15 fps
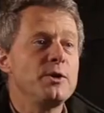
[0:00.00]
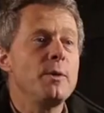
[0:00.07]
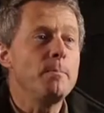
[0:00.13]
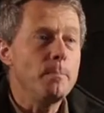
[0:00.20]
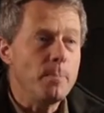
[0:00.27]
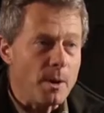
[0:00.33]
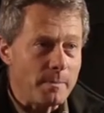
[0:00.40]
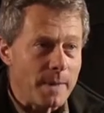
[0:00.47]
the
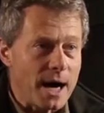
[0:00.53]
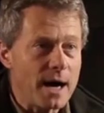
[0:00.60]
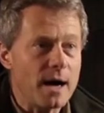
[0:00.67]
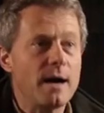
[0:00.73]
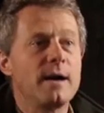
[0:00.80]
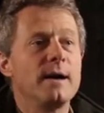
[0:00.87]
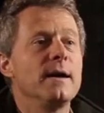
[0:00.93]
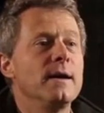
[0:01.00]

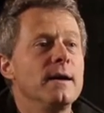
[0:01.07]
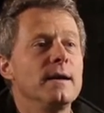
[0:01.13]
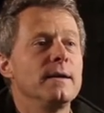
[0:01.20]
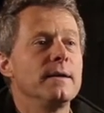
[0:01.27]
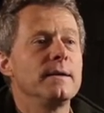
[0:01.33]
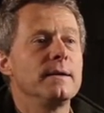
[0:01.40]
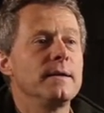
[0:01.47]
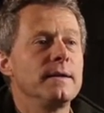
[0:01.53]
Pommard
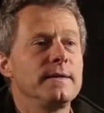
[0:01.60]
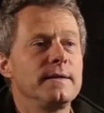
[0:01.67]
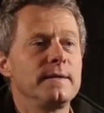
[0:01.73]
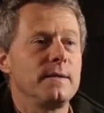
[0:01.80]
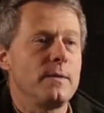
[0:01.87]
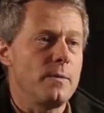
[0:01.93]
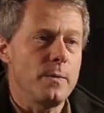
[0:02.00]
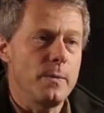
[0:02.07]

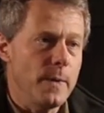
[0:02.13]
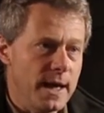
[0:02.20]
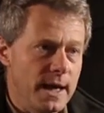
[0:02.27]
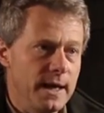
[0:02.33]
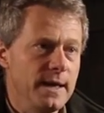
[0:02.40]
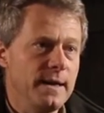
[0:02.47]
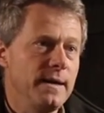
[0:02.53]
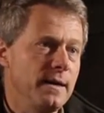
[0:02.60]
is
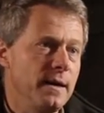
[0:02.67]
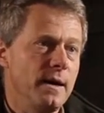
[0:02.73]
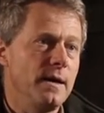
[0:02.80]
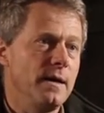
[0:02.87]
really